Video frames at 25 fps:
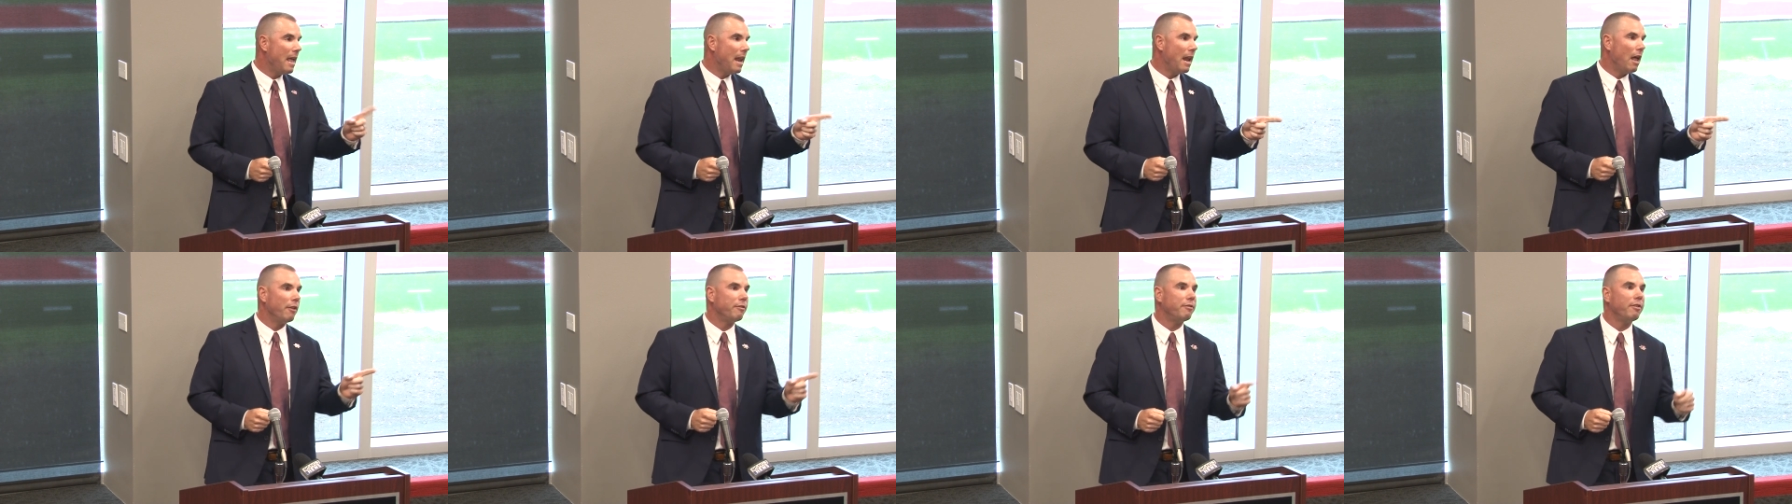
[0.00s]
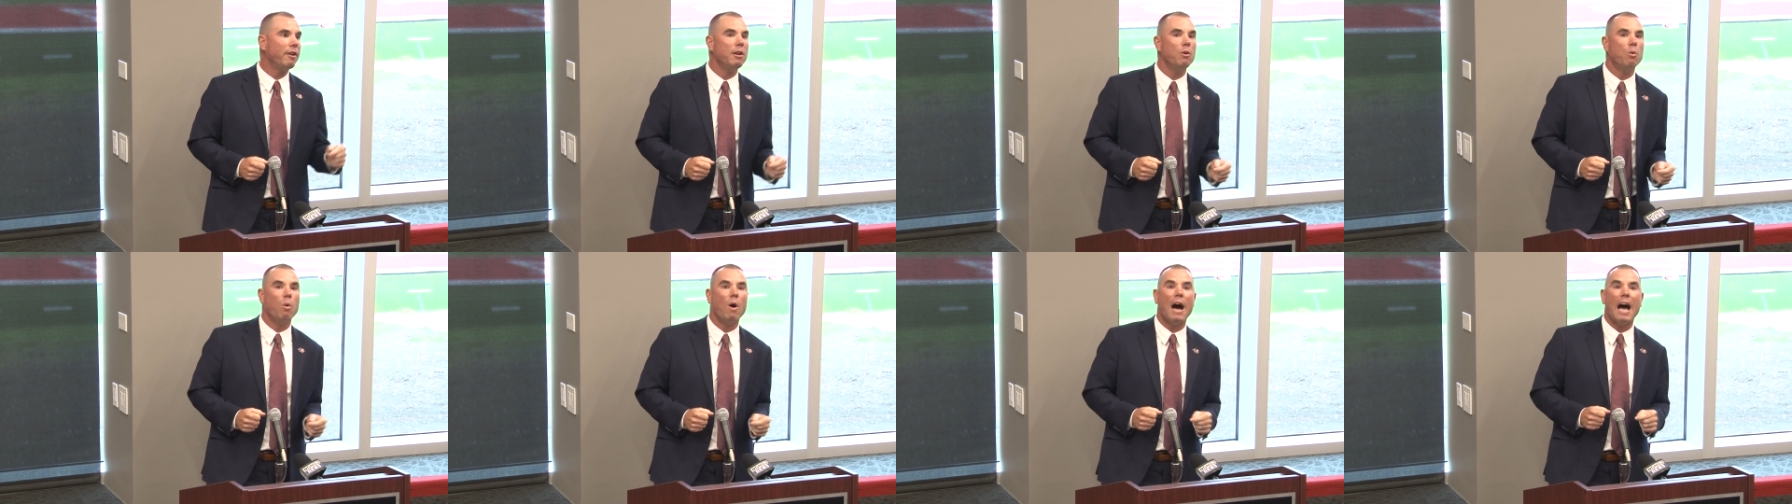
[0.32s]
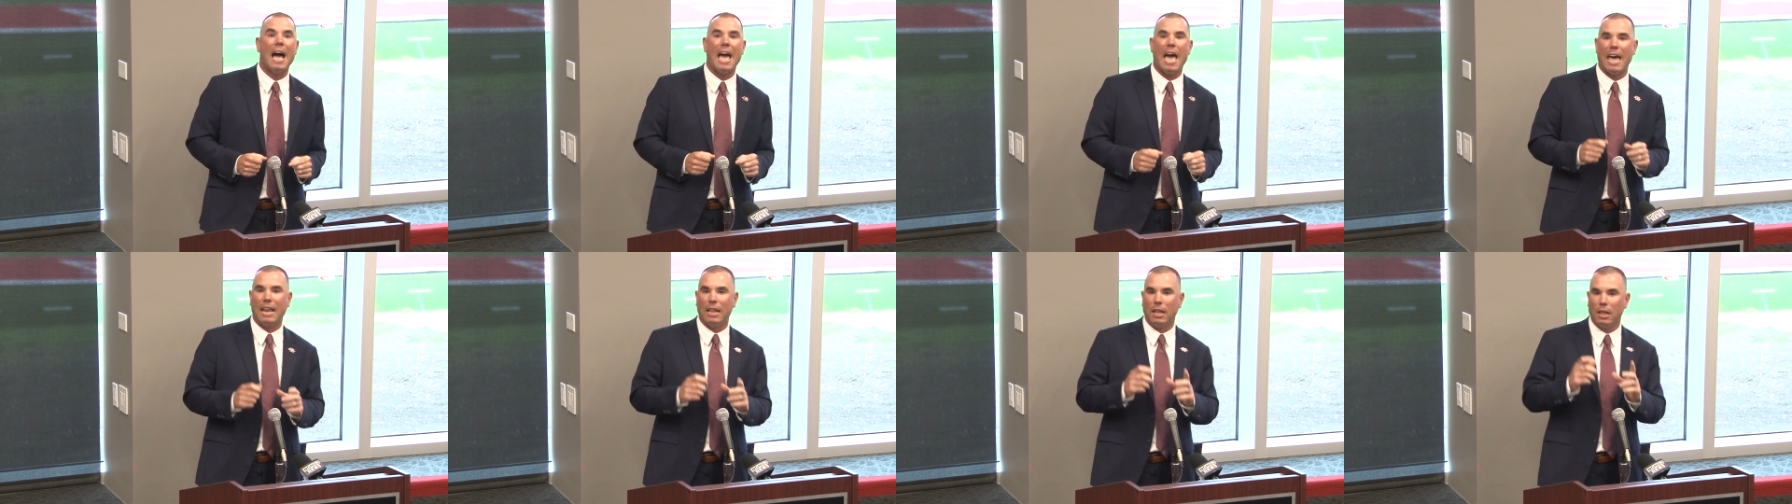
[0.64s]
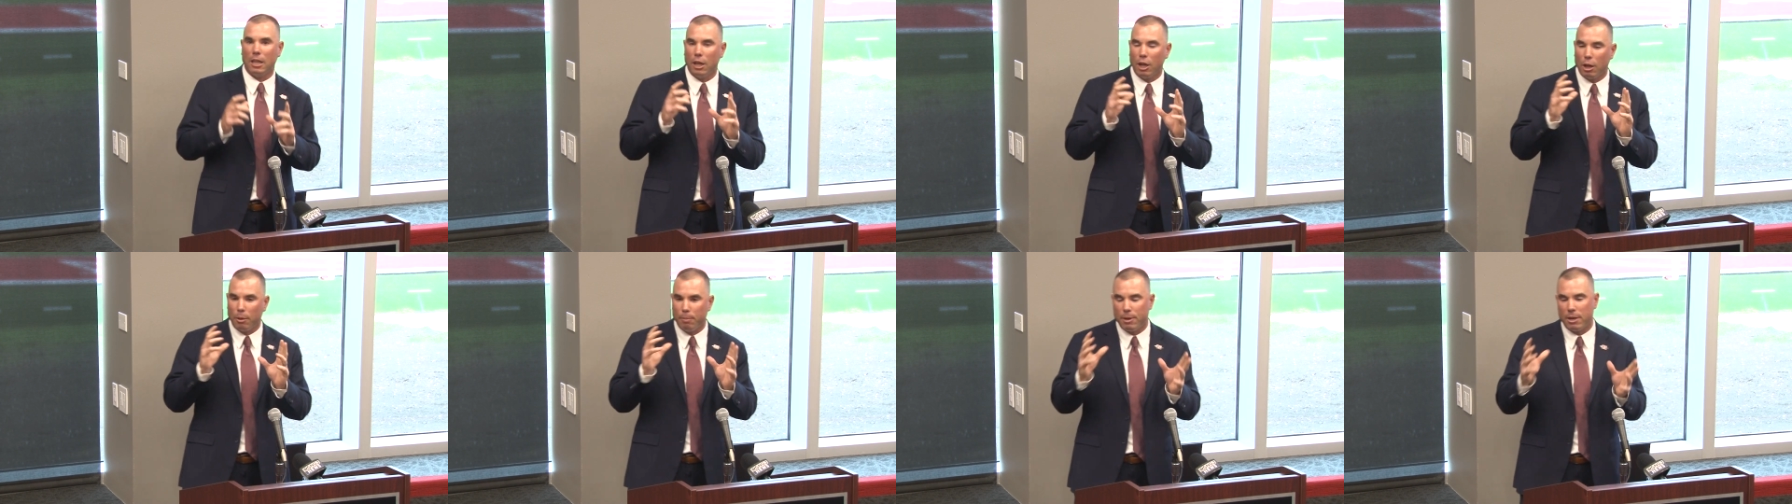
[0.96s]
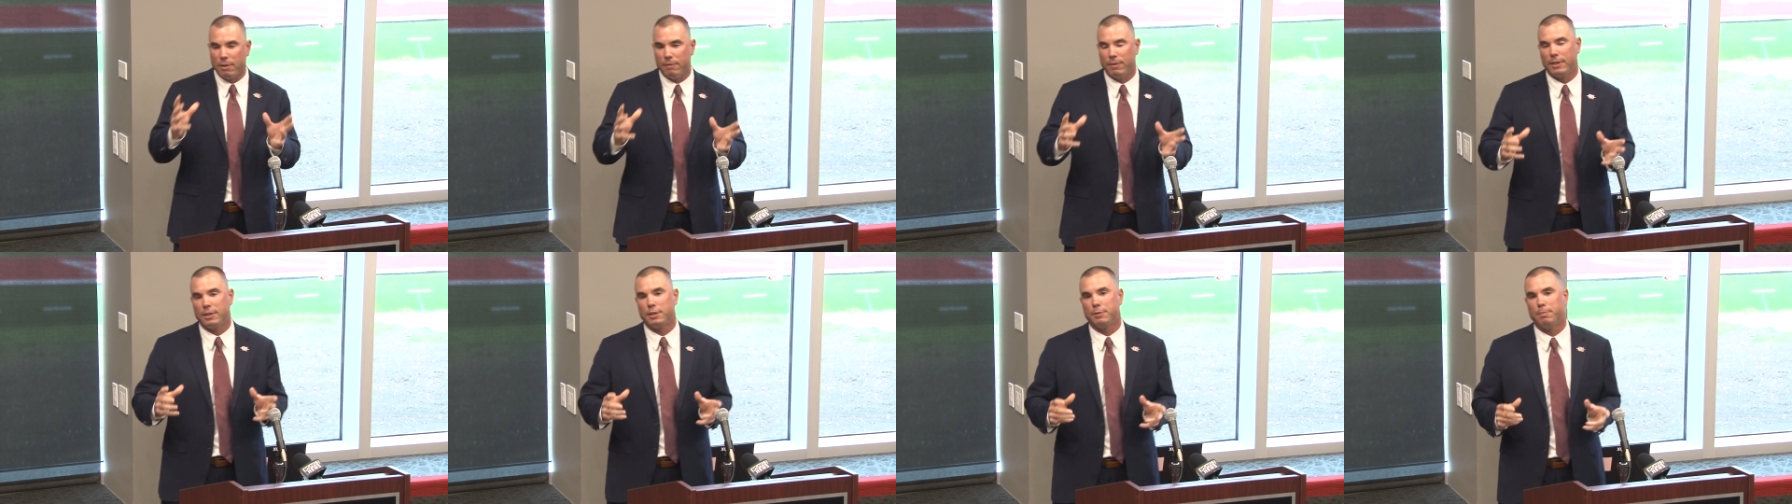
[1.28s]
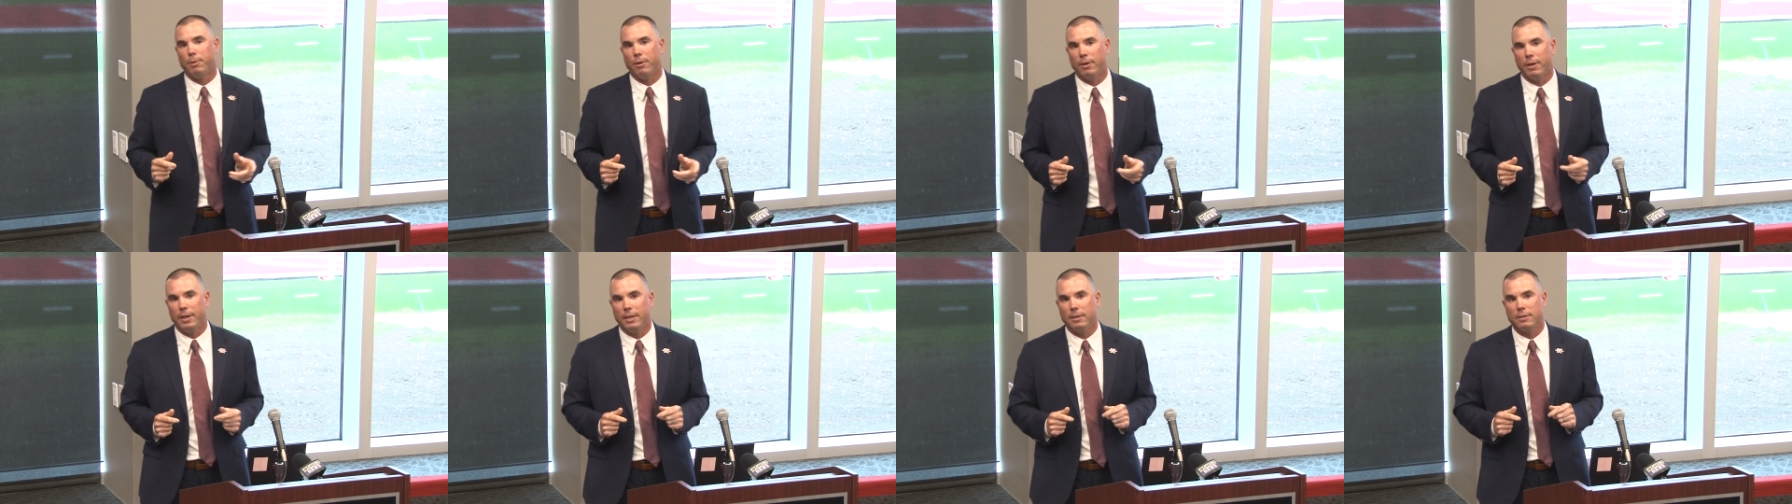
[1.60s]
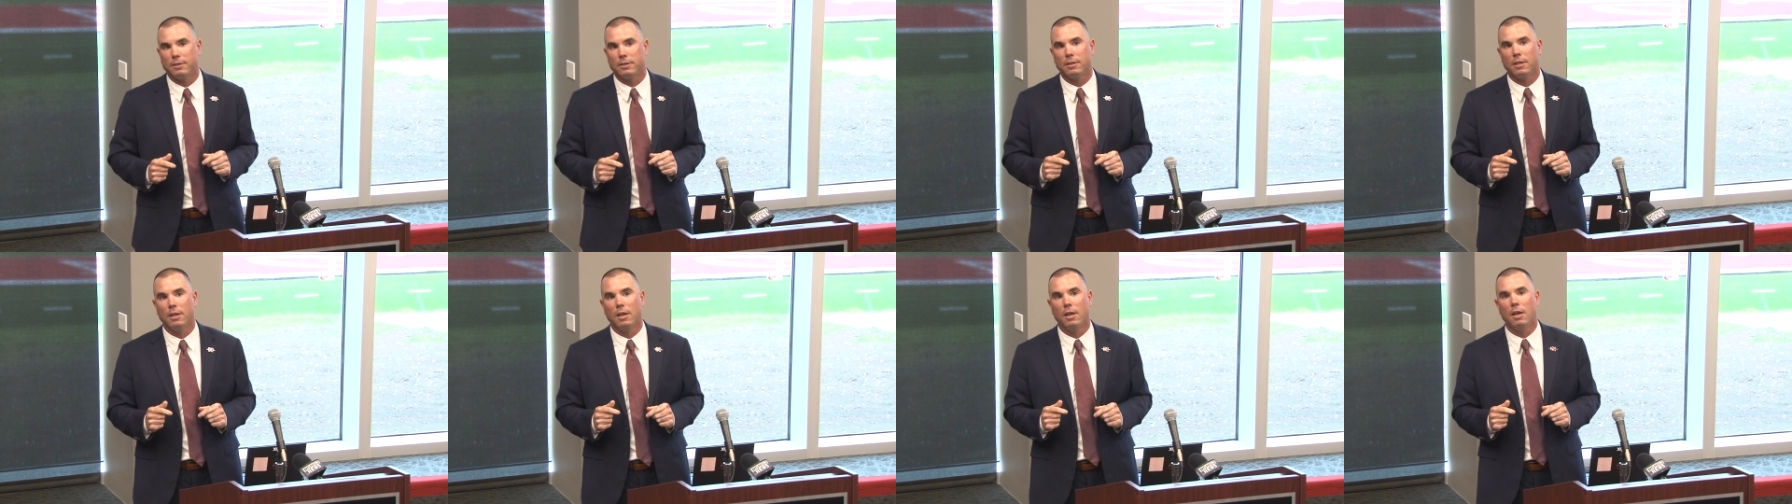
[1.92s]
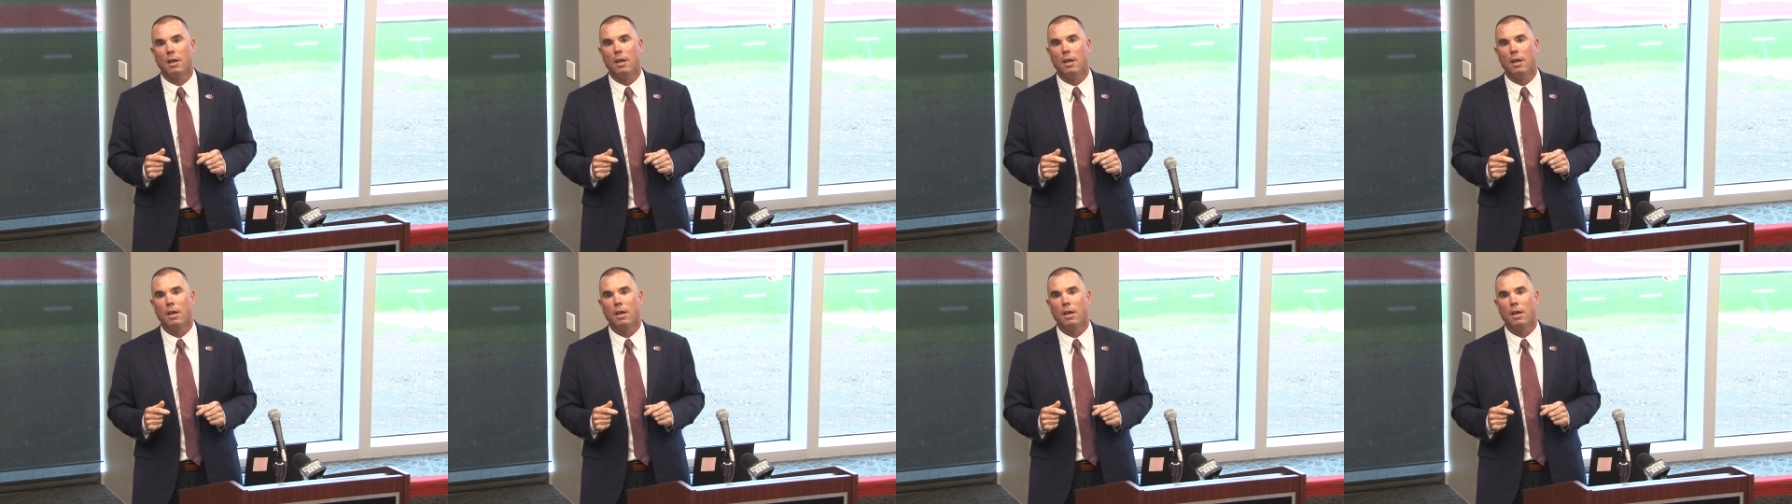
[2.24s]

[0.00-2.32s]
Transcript: I'll tell you why. I had a little bit of experience